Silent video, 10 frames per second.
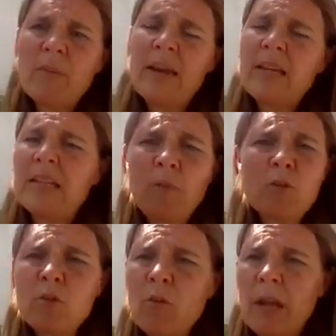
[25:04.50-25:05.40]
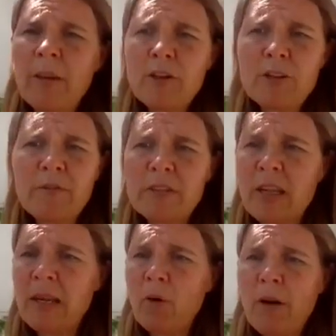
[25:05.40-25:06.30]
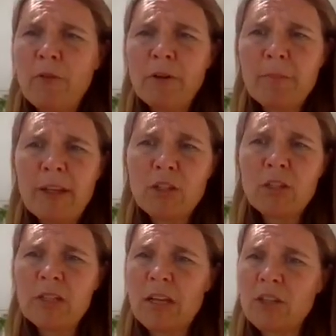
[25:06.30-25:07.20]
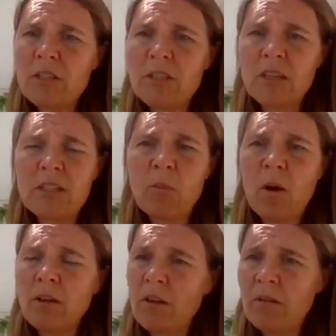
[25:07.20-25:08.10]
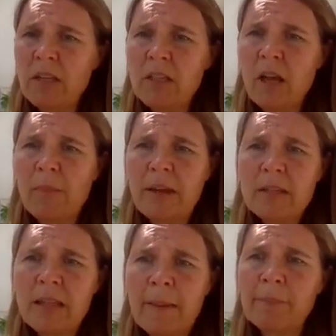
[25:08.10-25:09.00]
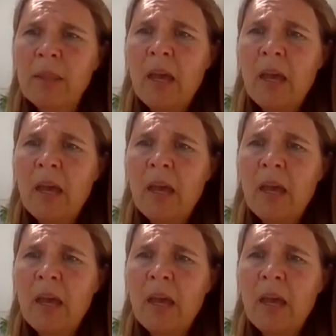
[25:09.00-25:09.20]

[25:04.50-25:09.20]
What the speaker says: Louise, I'm not talking about travellers anymore. I've already mentioned section 61. You need to go back to that.